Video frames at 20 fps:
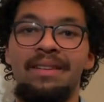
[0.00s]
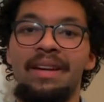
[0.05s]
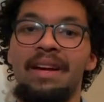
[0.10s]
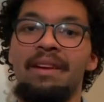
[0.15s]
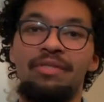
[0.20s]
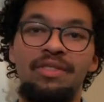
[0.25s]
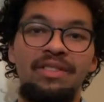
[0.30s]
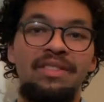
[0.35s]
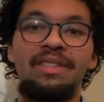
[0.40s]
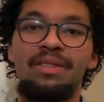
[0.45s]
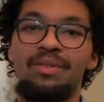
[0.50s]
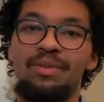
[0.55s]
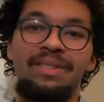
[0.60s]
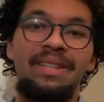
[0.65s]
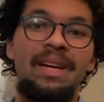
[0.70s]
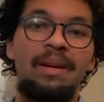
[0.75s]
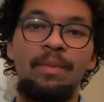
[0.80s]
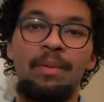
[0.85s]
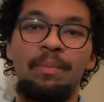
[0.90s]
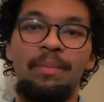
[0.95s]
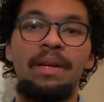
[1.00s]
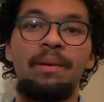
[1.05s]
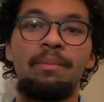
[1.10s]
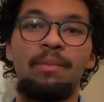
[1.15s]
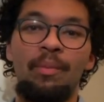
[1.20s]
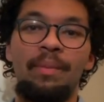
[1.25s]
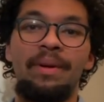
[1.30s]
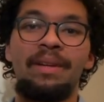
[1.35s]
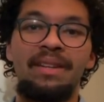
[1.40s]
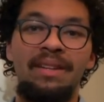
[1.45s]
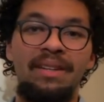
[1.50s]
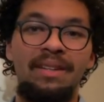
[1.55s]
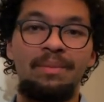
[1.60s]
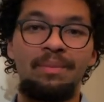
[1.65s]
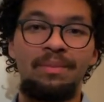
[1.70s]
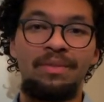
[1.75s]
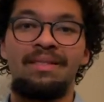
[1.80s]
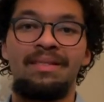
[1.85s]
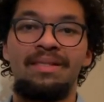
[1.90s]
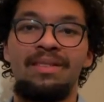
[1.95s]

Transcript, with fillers: every single time a big moment comes,